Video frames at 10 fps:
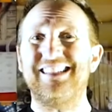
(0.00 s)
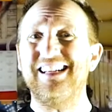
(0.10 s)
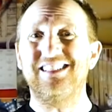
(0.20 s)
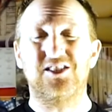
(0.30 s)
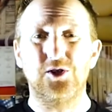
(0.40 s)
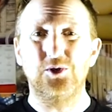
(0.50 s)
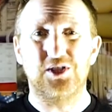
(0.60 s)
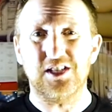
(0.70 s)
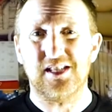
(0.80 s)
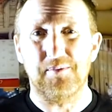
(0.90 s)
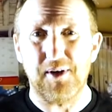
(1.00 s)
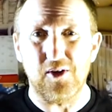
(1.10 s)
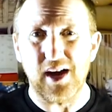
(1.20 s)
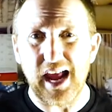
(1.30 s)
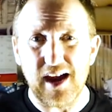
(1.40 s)
things do just
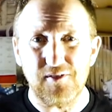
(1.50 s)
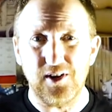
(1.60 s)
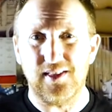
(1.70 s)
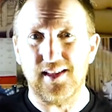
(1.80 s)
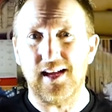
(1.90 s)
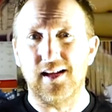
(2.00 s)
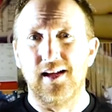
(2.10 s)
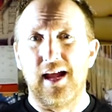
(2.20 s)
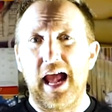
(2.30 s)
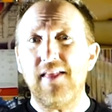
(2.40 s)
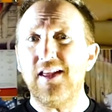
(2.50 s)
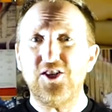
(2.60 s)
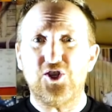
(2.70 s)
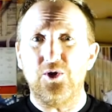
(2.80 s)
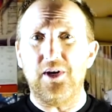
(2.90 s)
about everything. And they
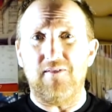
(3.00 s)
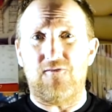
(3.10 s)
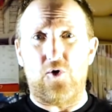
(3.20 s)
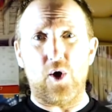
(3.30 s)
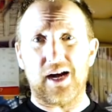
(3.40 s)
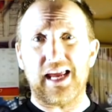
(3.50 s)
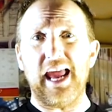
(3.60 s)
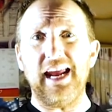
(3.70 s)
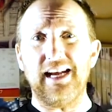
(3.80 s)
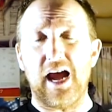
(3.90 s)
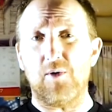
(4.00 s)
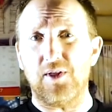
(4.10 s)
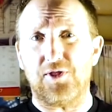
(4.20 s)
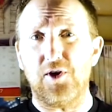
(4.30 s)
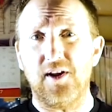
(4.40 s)
shoot in 4K now
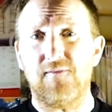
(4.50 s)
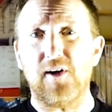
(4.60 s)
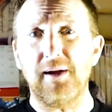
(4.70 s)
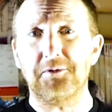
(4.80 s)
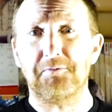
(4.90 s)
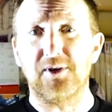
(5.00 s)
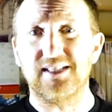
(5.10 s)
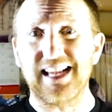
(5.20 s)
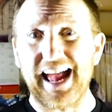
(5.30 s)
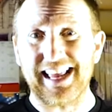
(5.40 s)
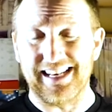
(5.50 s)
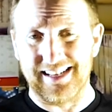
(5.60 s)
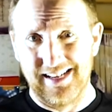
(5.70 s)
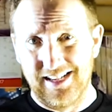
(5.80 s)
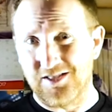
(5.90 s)
at 30 frames per second.
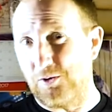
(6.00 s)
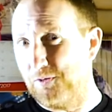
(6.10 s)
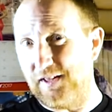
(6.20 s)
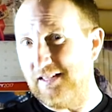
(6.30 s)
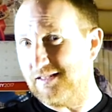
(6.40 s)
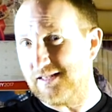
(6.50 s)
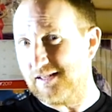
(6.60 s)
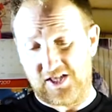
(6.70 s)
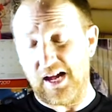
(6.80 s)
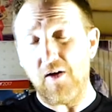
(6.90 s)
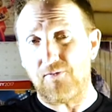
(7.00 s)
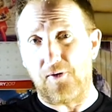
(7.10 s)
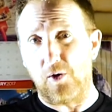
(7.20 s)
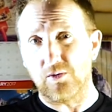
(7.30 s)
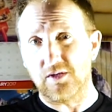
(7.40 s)
So these cell
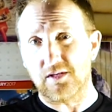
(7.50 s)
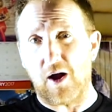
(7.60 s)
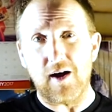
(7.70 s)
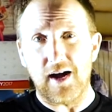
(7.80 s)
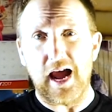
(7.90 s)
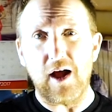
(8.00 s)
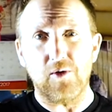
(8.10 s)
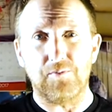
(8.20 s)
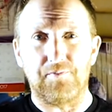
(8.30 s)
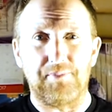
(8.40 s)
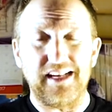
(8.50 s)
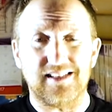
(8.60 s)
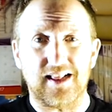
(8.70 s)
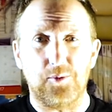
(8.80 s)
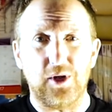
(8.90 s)
phones are now
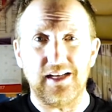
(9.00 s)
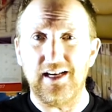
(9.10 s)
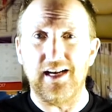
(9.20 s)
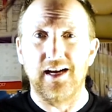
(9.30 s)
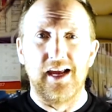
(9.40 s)
basically what you need.